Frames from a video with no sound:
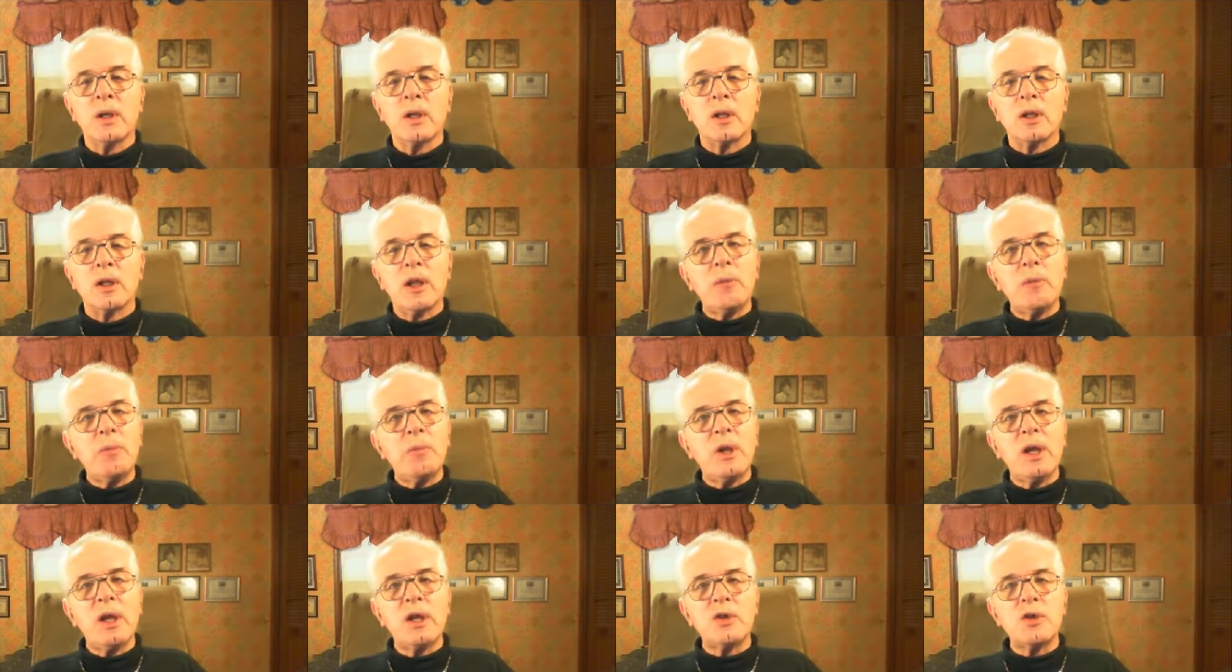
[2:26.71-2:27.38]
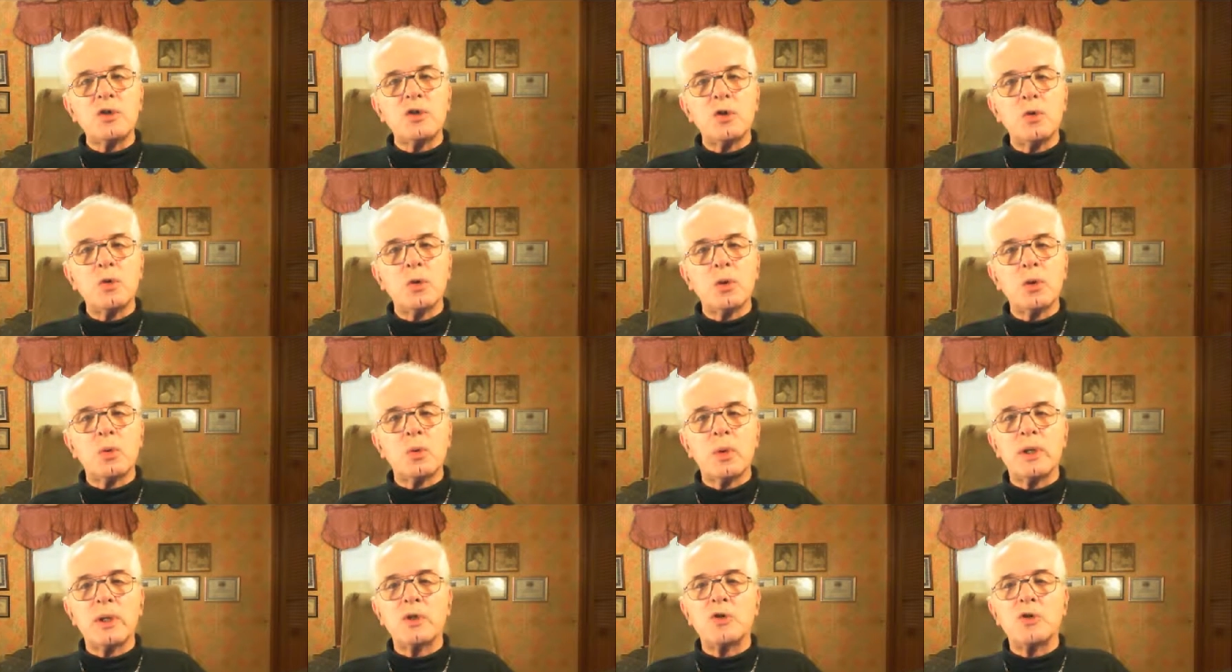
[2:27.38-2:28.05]
Let me ask you a
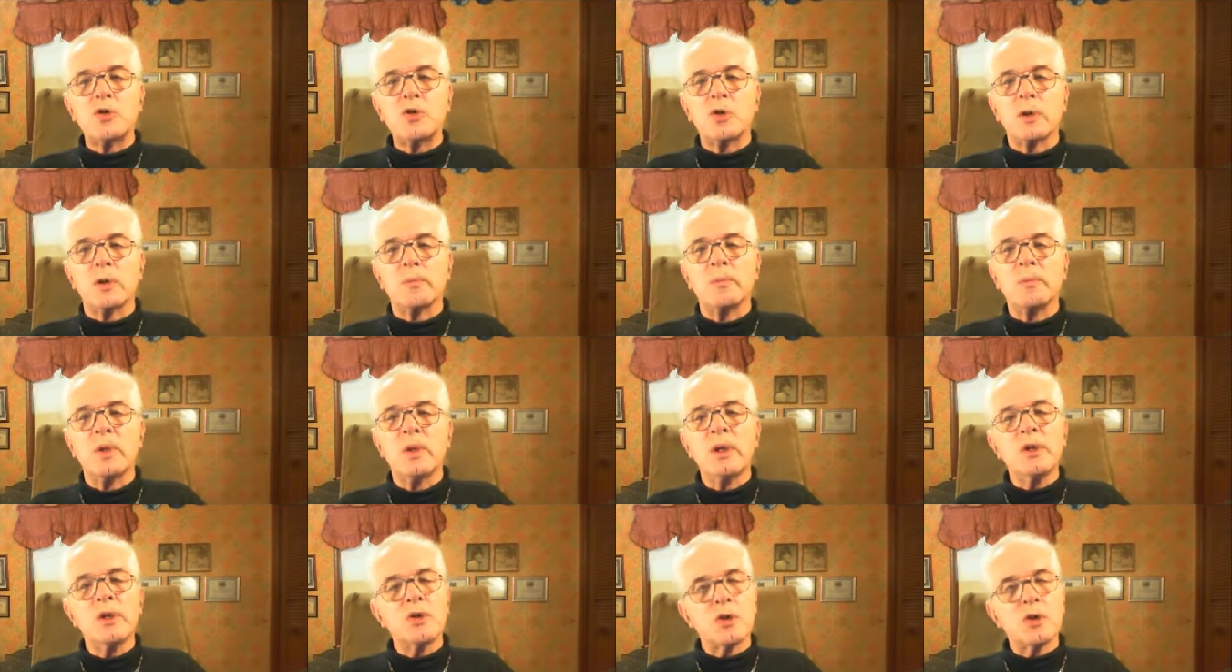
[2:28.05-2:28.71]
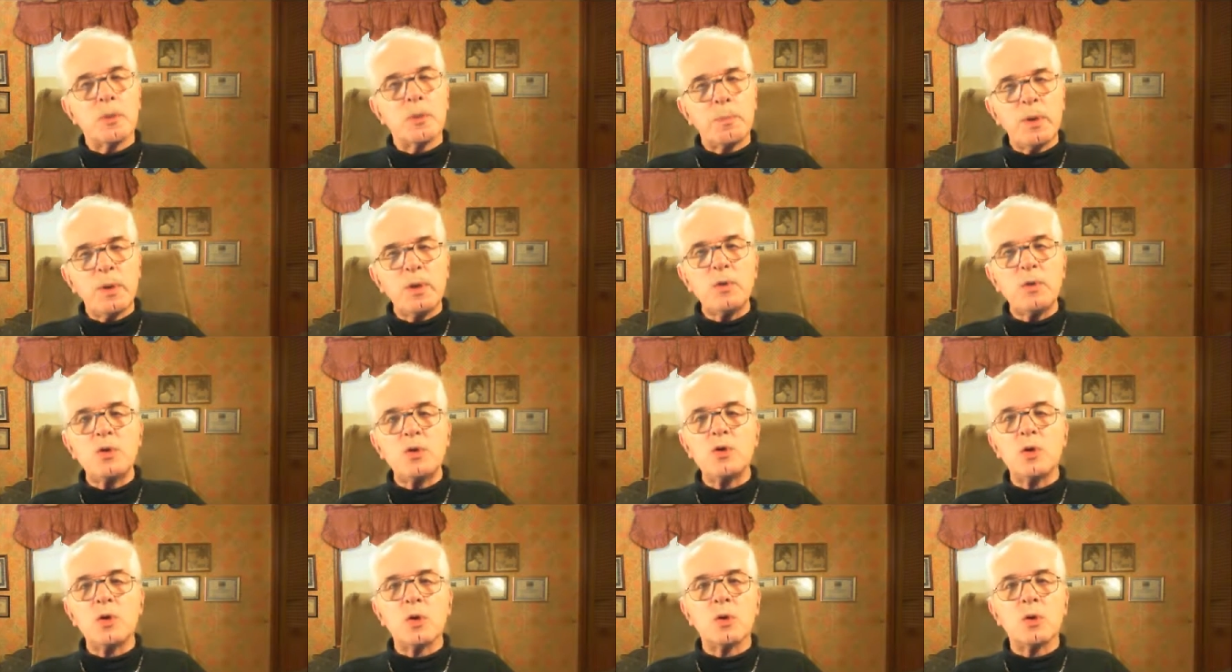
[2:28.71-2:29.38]
question.
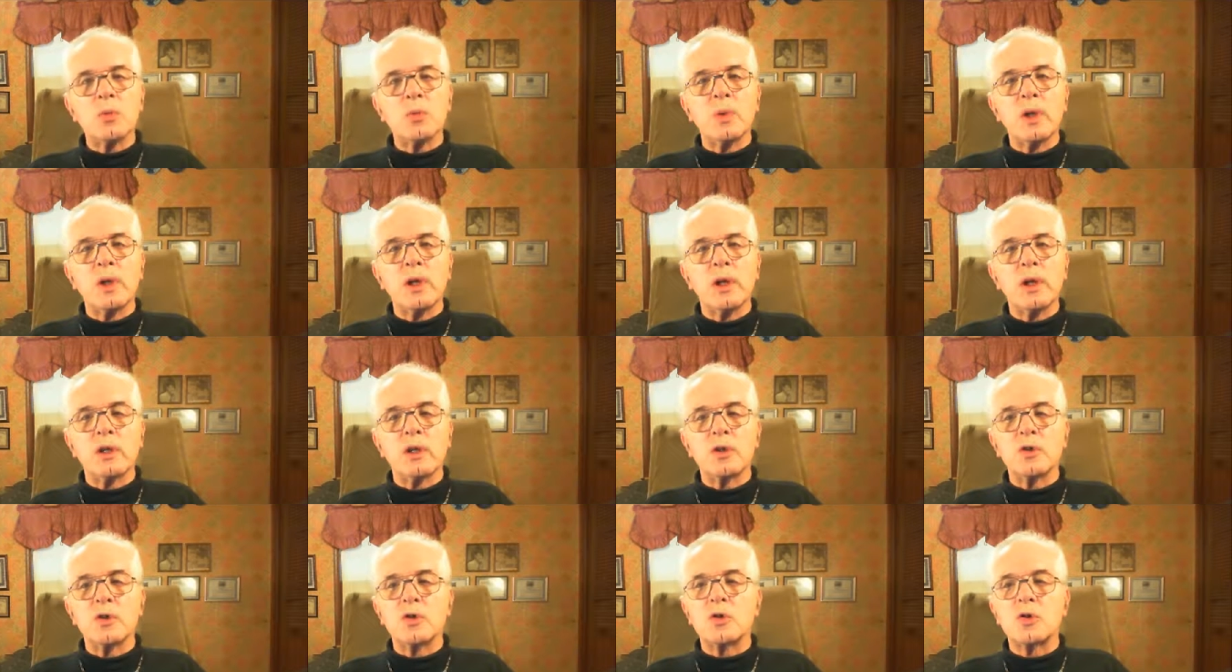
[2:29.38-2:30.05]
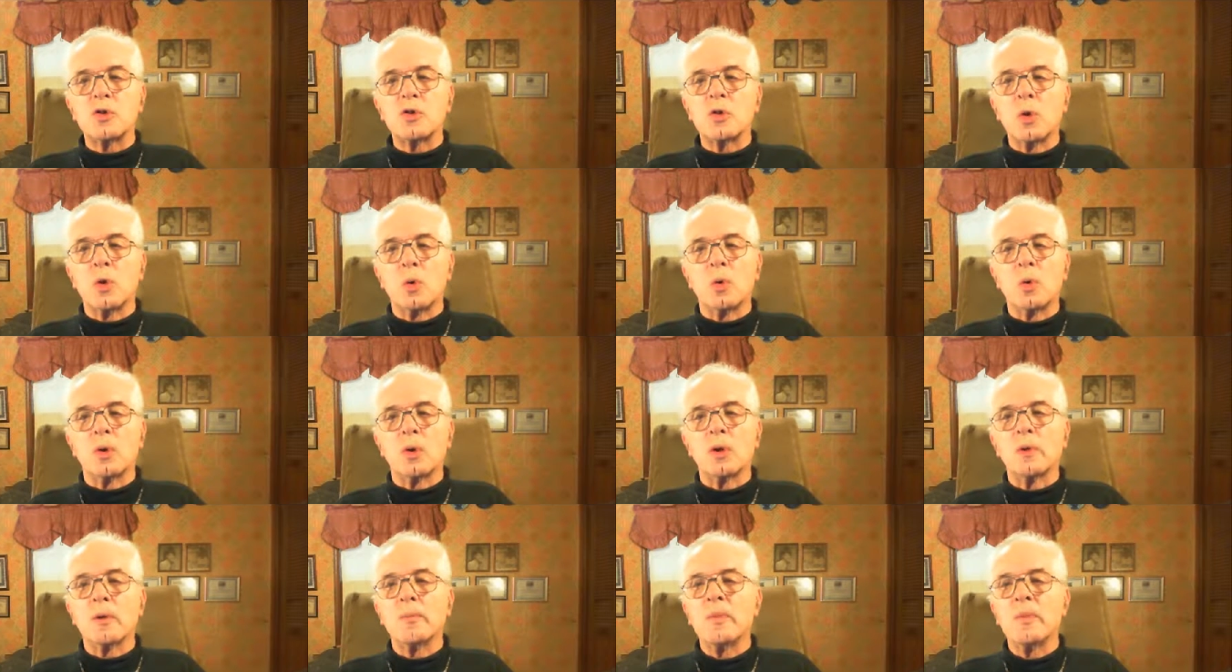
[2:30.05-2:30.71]
Suppose you're running a
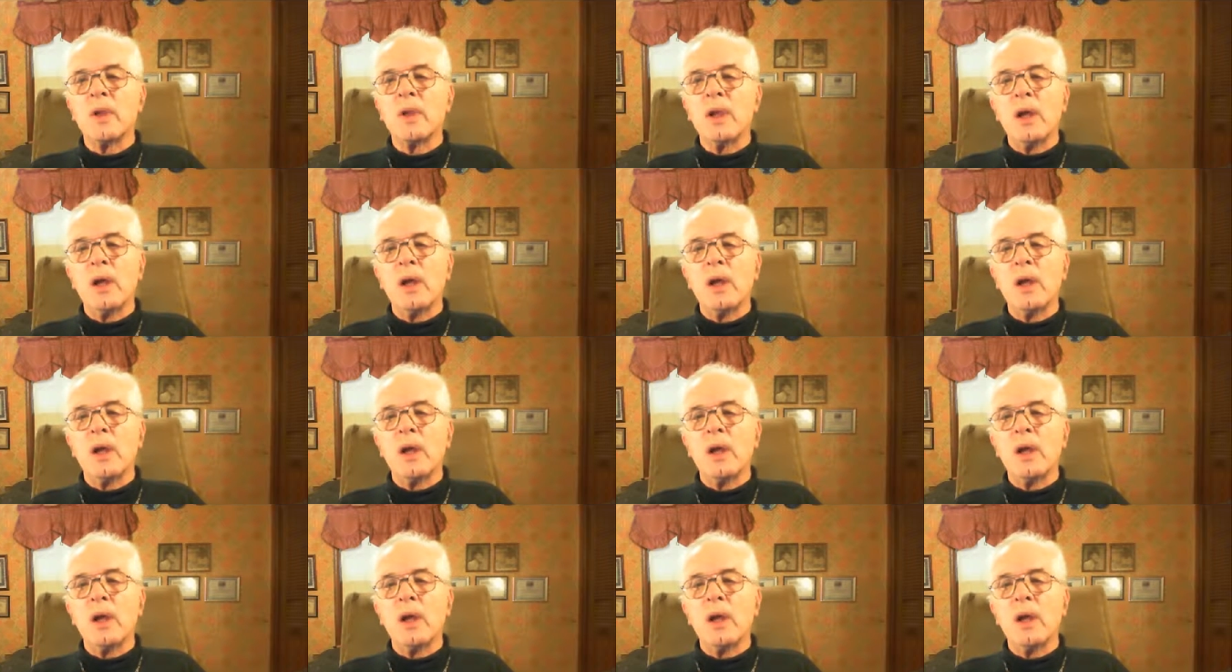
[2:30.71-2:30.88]
store.